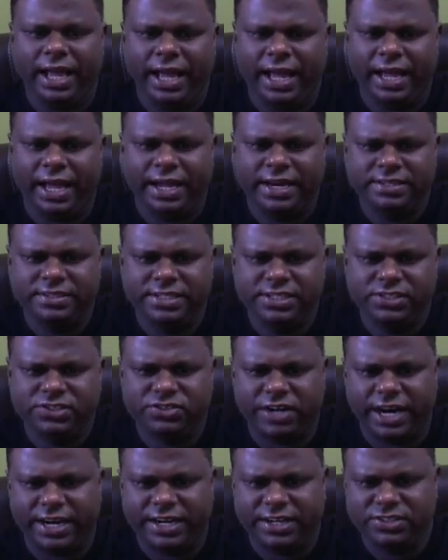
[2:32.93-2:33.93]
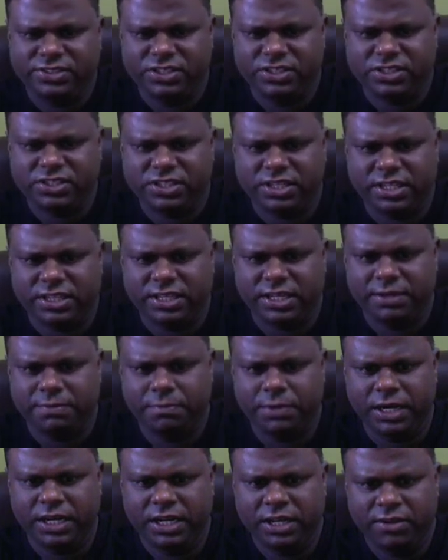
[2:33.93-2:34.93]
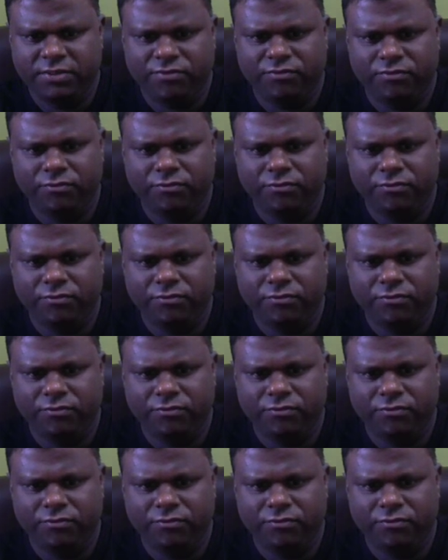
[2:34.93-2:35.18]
and the strategy is nothing but